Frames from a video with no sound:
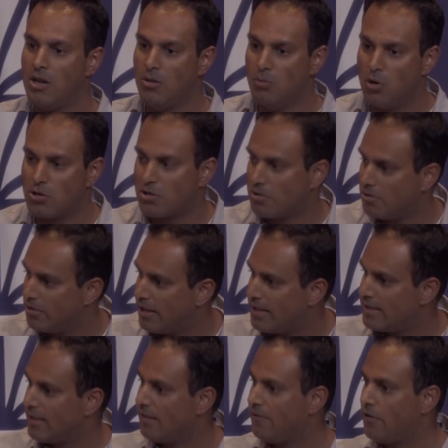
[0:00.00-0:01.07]
Motorola
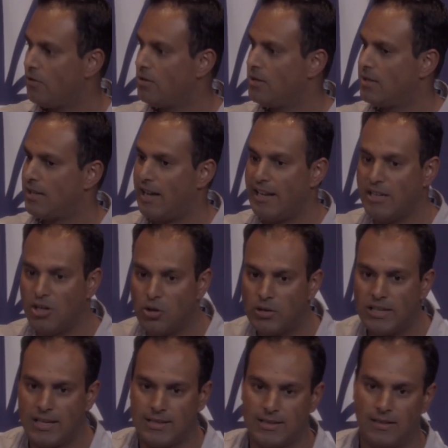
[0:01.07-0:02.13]
cell phones and
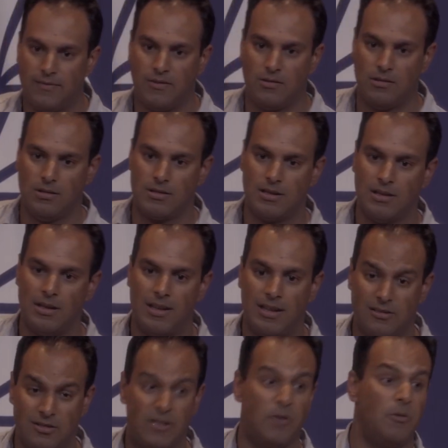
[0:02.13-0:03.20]
Nokia cell phones. And so